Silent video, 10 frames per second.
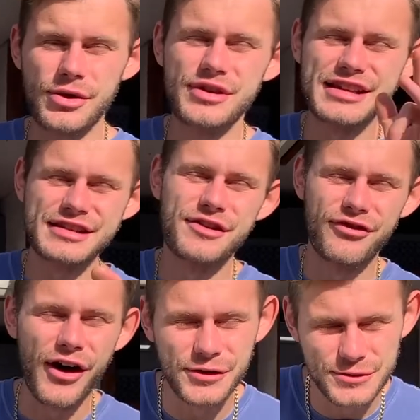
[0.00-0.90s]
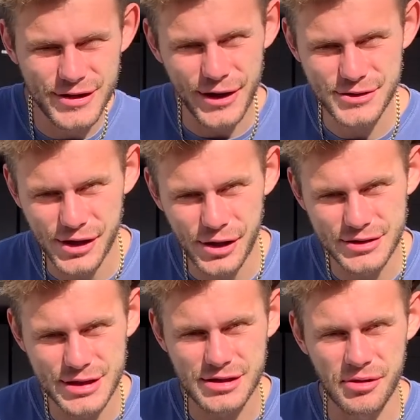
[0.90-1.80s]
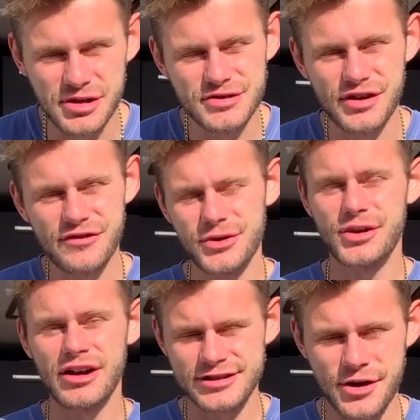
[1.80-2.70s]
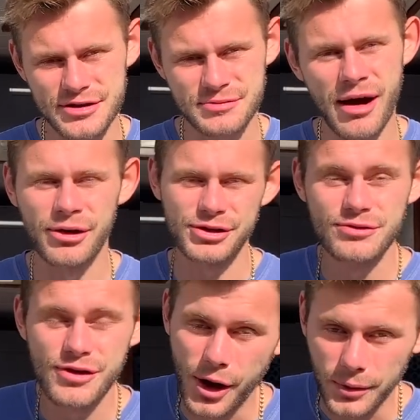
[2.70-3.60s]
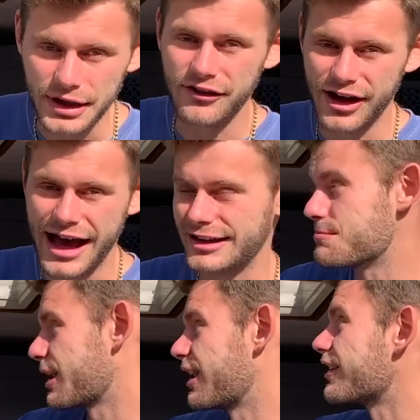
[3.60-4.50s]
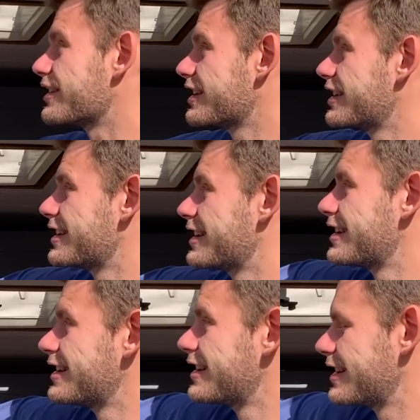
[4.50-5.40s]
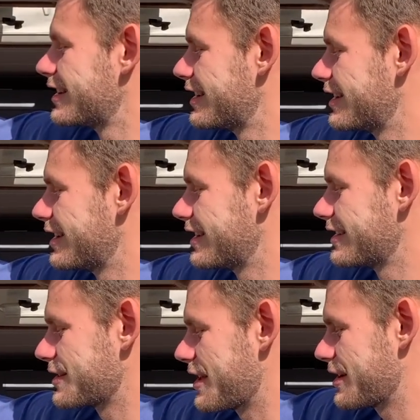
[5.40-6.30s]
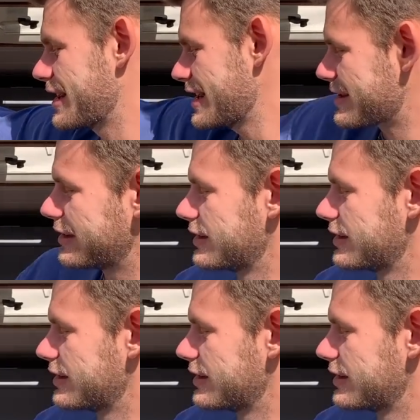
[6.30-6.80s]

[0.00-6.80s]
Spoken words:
this is the final touch to go into the Sprinter, and if you guys know us well, you know we love a hanging plant. So there it is.